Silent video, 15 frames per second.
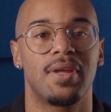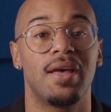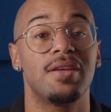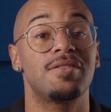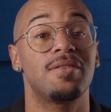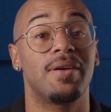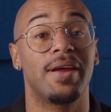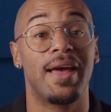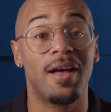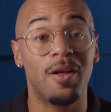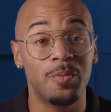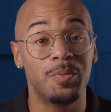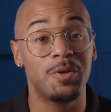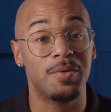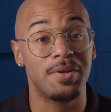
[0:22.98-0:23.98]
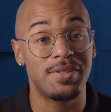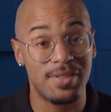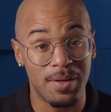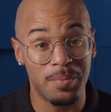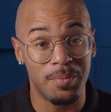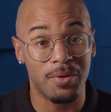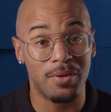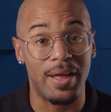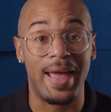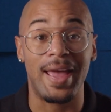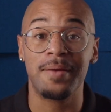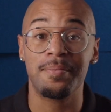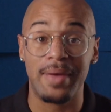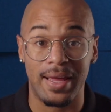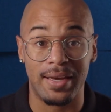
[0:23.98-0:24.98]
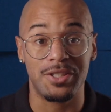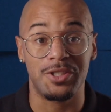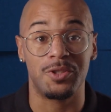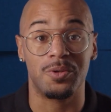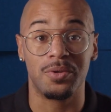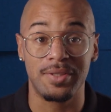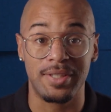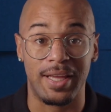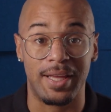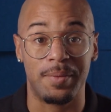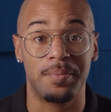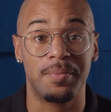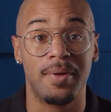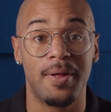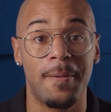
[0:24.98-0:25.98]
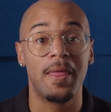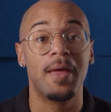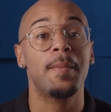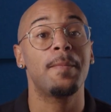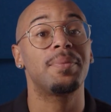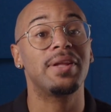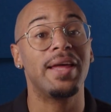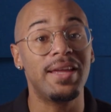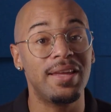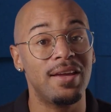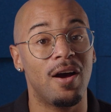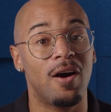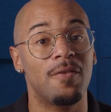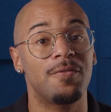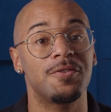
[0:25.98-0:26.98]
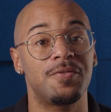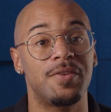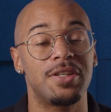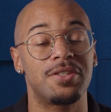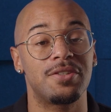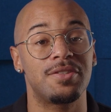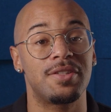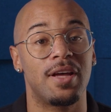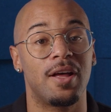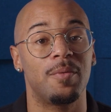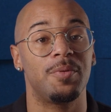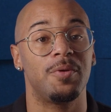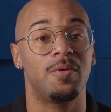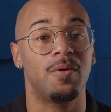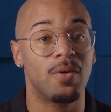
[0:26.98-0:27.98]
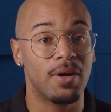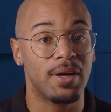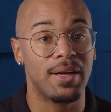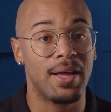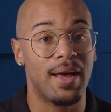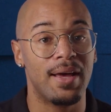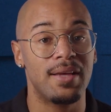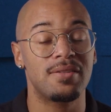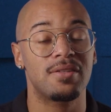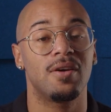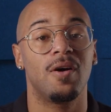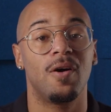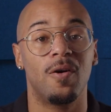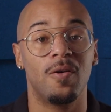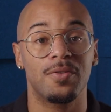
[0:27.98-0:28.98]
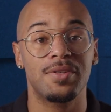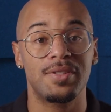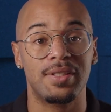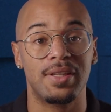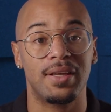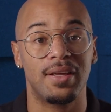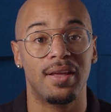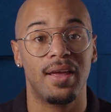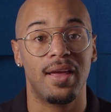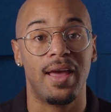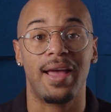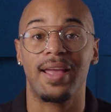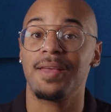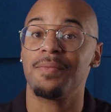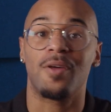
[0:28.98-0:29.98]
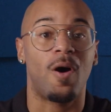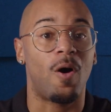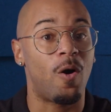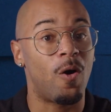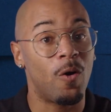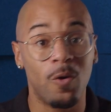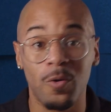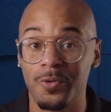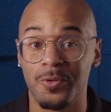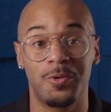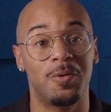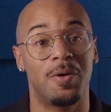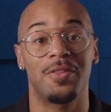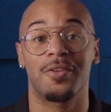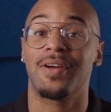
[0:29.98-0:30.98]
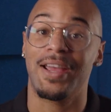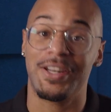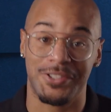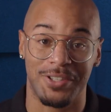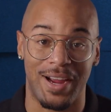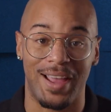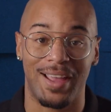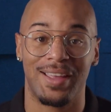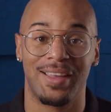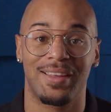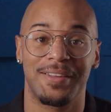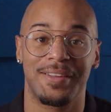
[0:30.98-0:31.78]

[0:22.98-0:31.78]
So to help you assemble and manage your team, Plaky offers features to help you organize, oversee, and keep the whole crew on the right track.